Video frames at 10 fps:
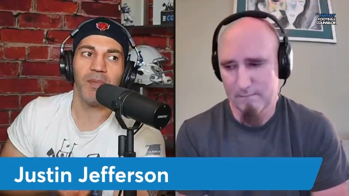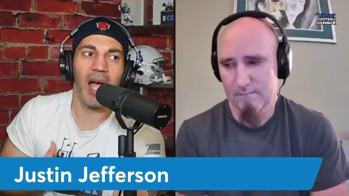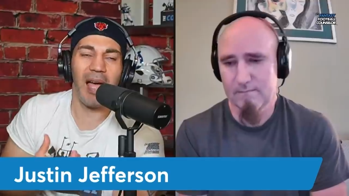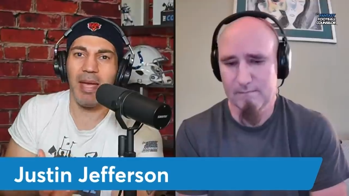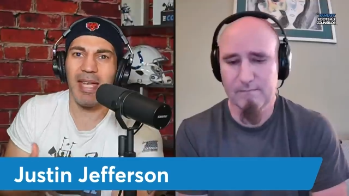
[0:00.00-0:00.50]

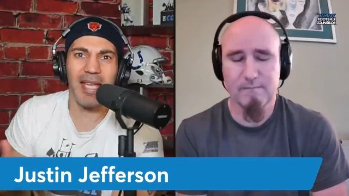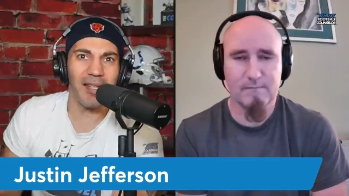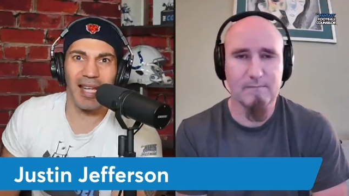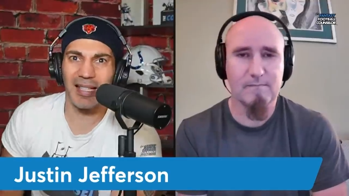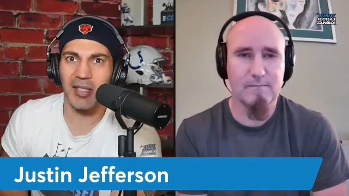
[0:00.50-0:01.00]
Speaker 1: I may
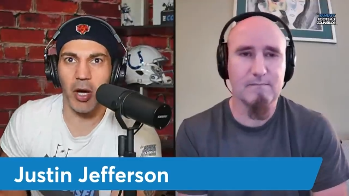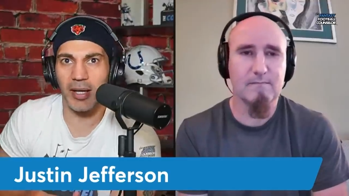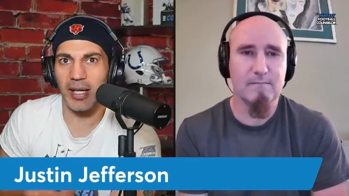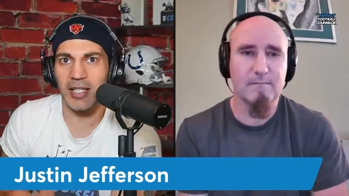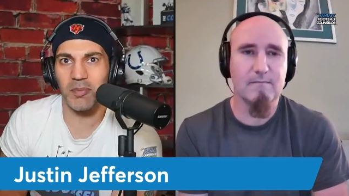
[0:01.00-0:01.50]
get less
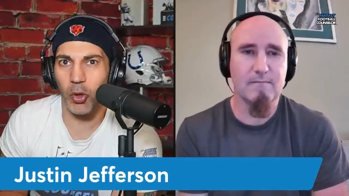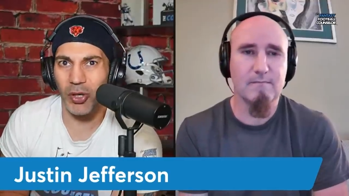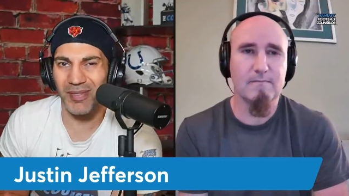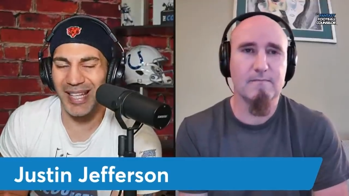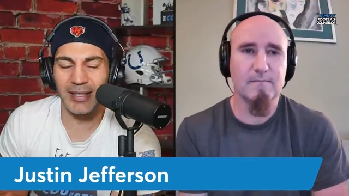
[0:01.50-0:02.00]
targets,
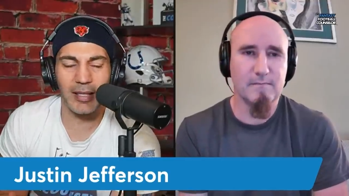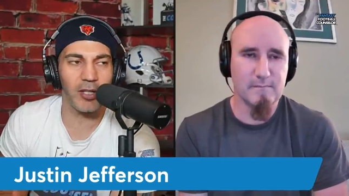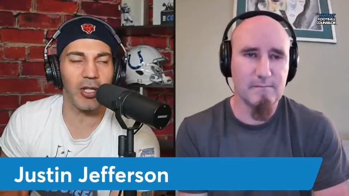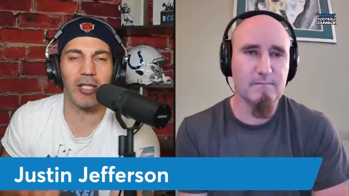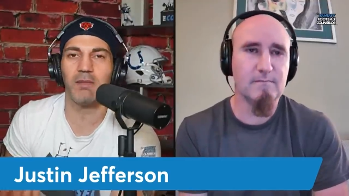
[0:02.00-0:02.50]
more, less
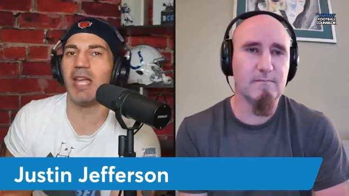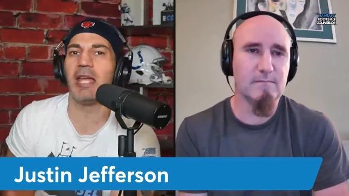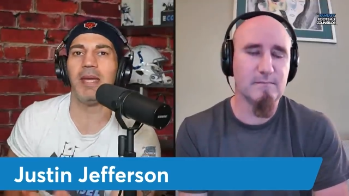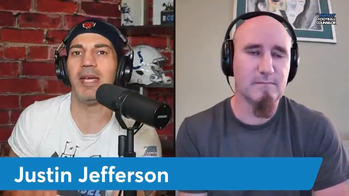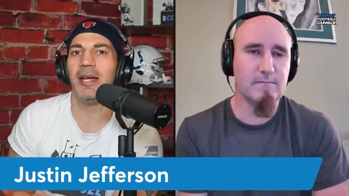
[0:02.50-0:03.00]
touchdowns,
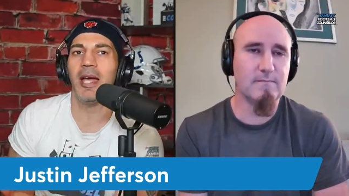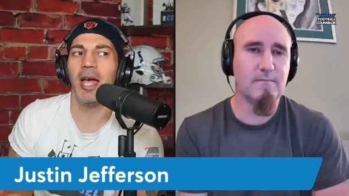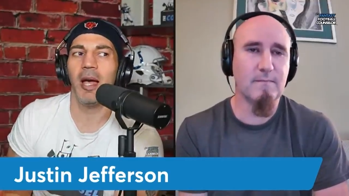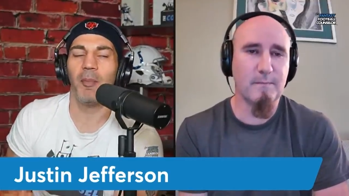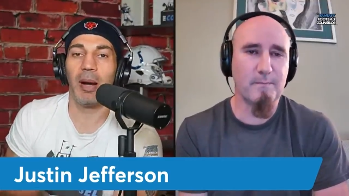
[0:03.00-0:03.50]
maybe,
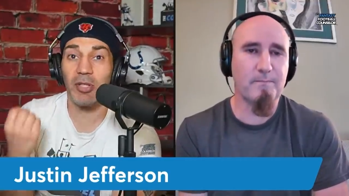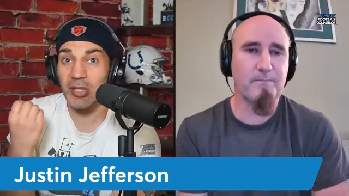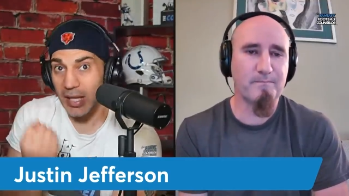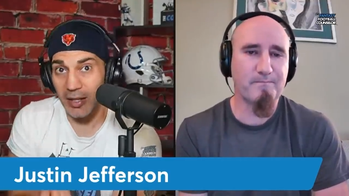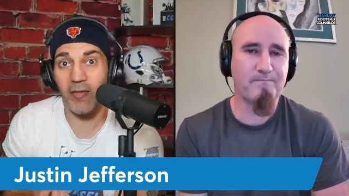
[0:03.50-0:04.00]
but I'm
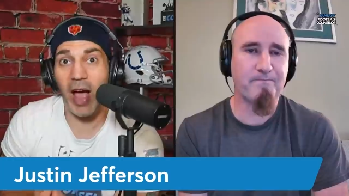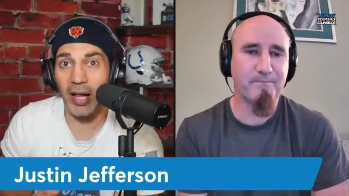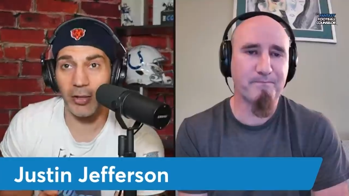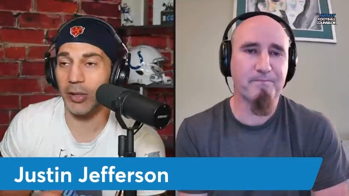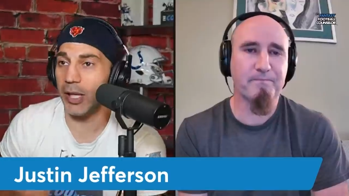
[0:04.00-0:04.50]
just getting the
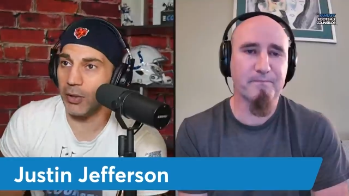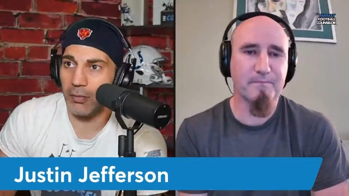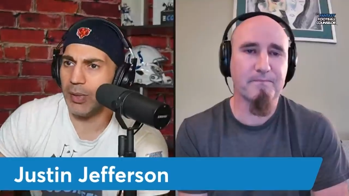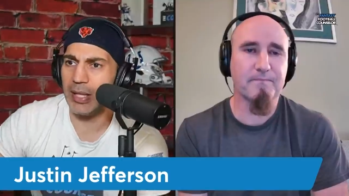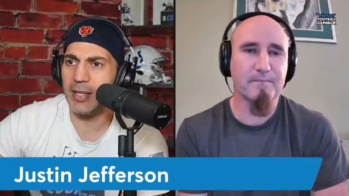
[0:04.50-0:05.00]
value
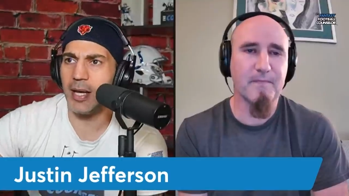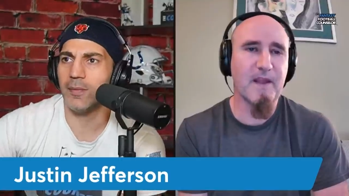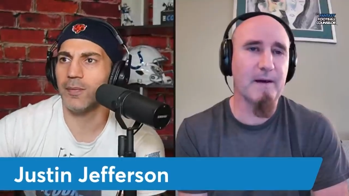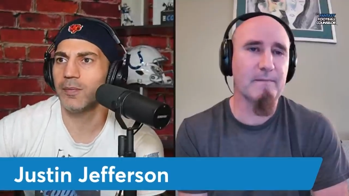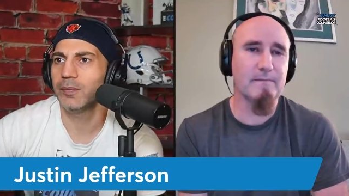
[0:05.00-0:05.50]
later. That's
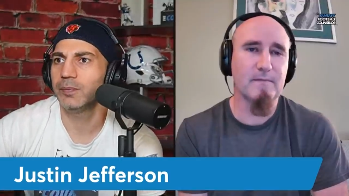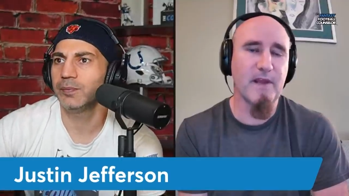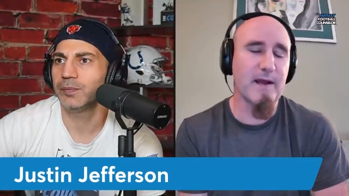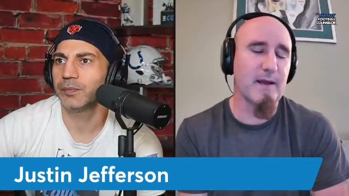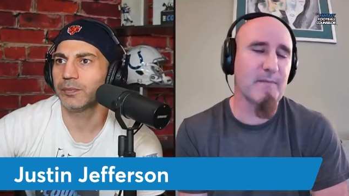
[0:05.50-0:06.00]
it. Yeah.
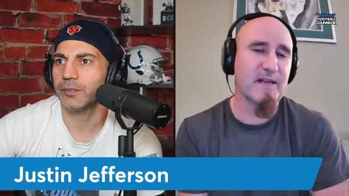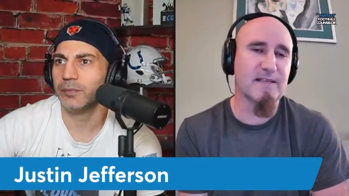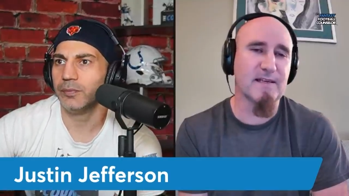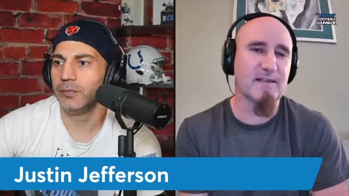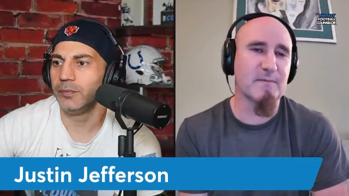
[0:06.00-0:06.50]
Speaker 2: Yeah. It
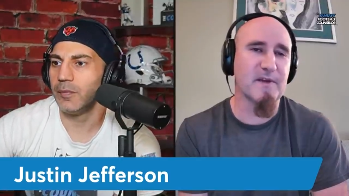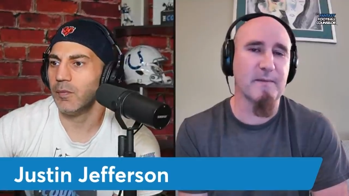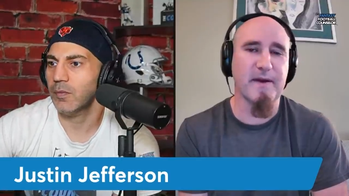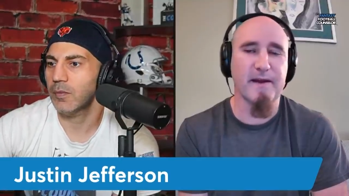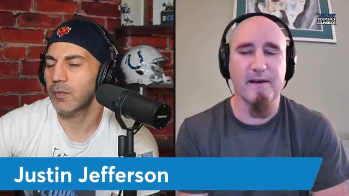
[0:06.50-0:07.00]
makes sense to
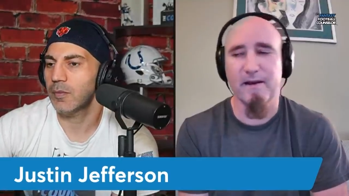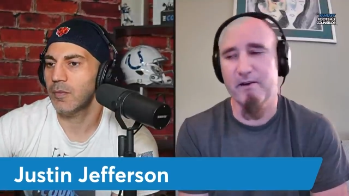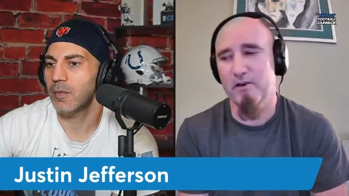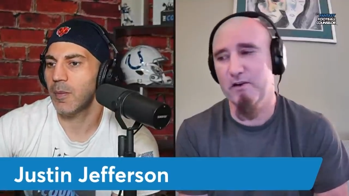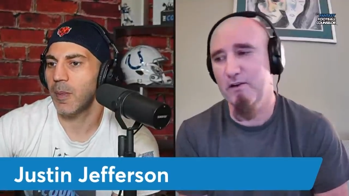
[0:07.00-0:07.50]
me, man.
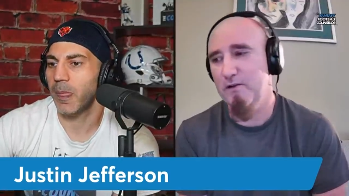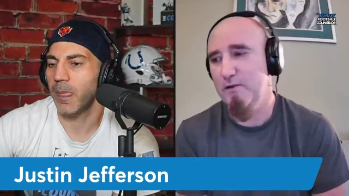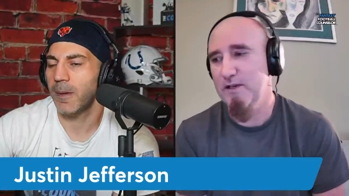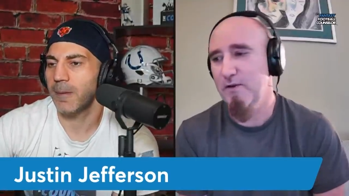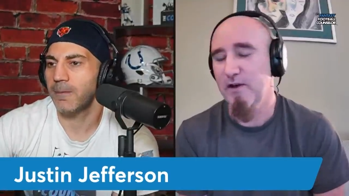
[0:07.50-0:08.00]
You're going to
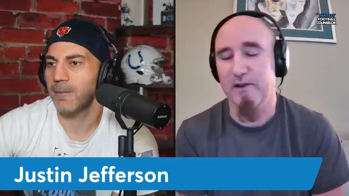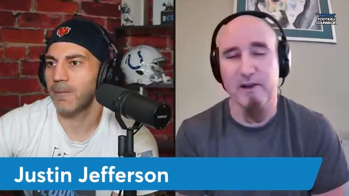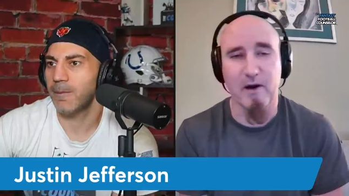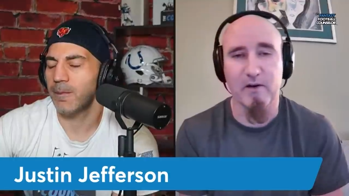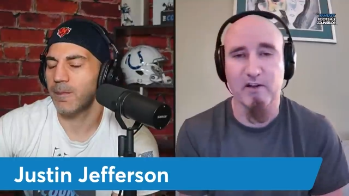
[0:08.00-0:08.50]
lose out on the
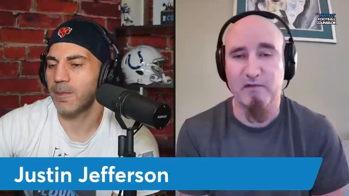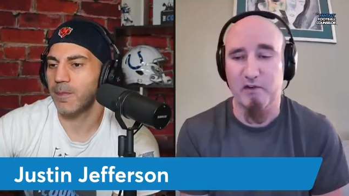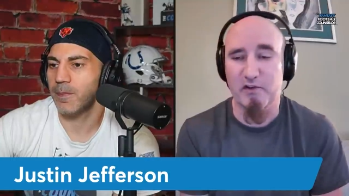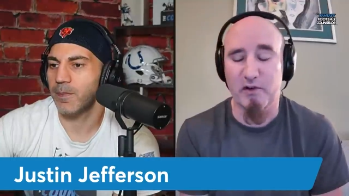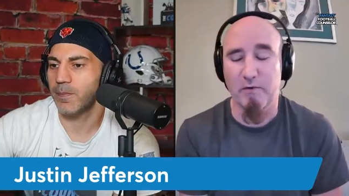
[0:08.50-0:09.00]
yardage
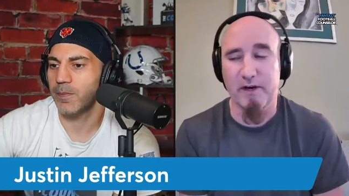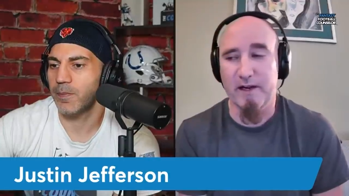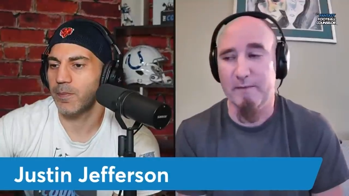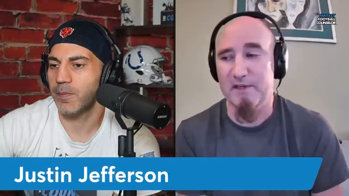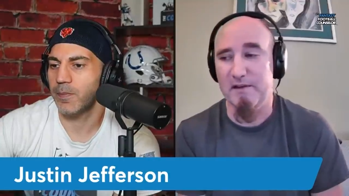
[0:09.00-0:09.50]
for sure when
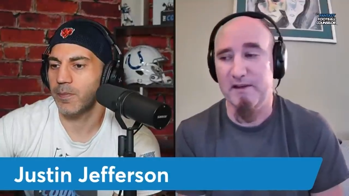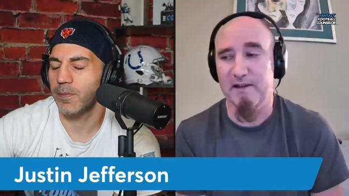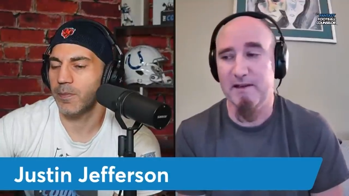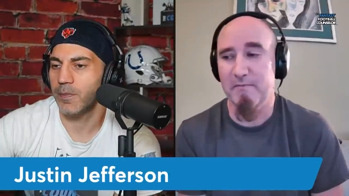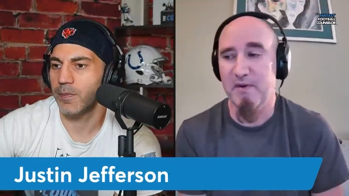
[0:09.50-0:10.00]
it comes to
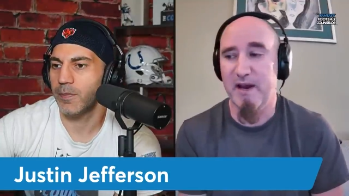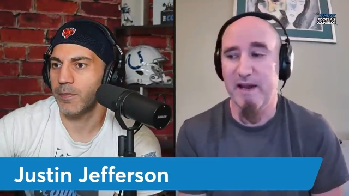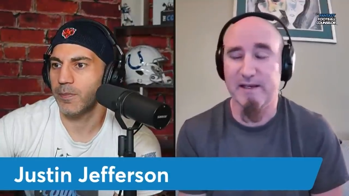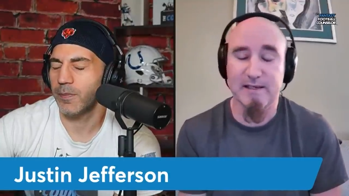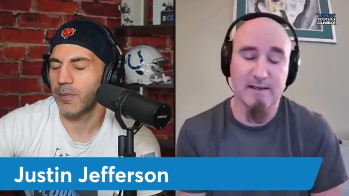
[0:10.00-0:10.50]
Thielen,
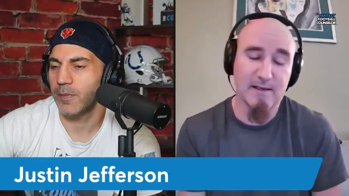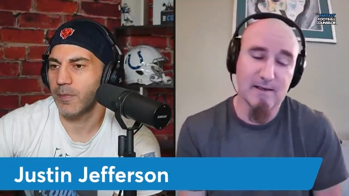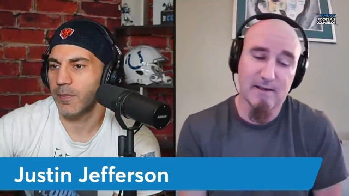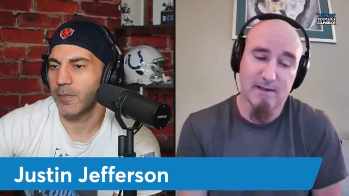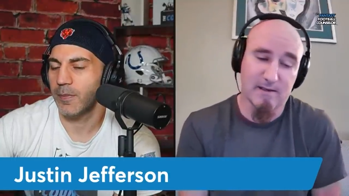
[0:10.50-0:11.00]
but
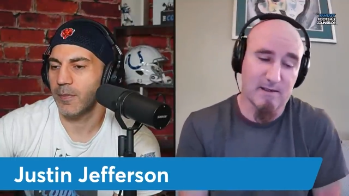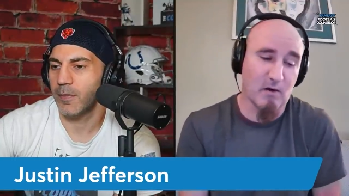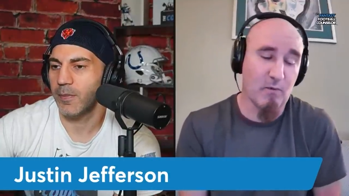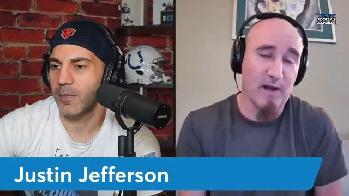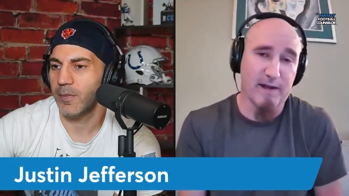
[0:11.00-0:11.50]

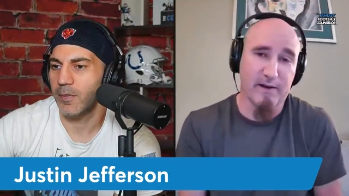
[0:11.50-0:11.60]
so what?